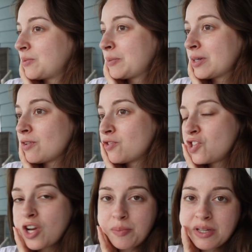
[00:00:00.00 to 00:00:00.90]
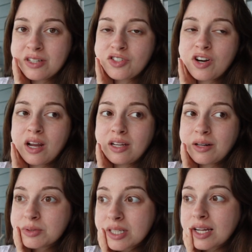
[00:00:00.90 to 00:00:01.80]
We went grocery shopping yesterday, and
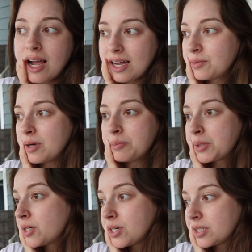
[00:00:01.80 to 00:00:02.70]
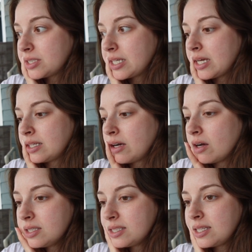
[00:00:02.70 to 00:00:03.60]
I was like, I want burgers. And
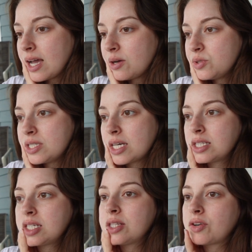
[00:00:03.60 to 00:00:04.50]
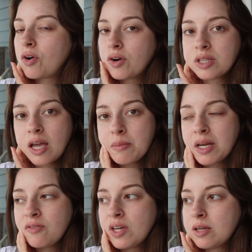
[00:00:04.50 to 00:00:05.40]
honestly, out in Destin, there aren't that
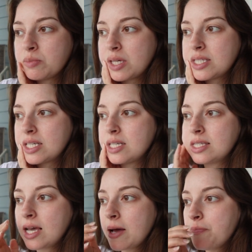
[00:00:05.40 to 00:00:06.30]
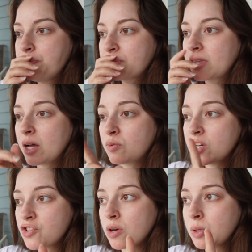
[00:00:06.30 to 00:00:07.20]
many vegan places. That
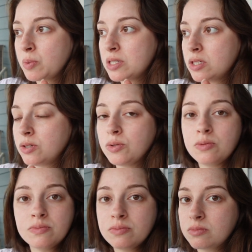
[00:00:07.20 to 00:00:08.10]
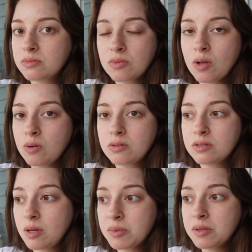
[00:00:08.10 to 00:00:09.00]
restaurant we went to,
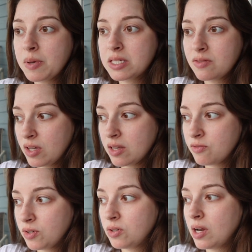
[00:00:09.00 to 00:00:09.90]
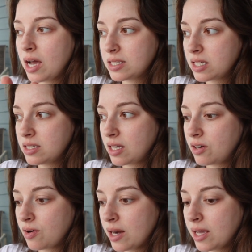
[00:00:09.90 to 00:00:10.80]
some of the best vegan food, as I said
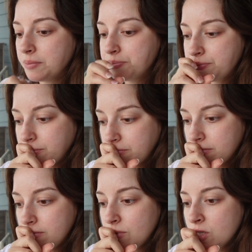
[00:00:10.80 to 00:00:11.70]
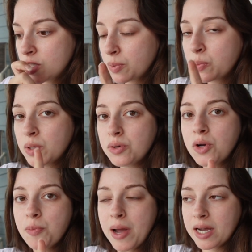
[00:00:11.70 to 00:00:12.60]
already. So we will
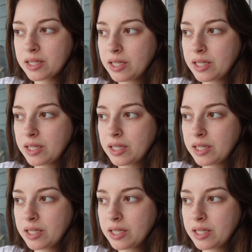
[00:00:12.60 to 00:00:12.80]
go back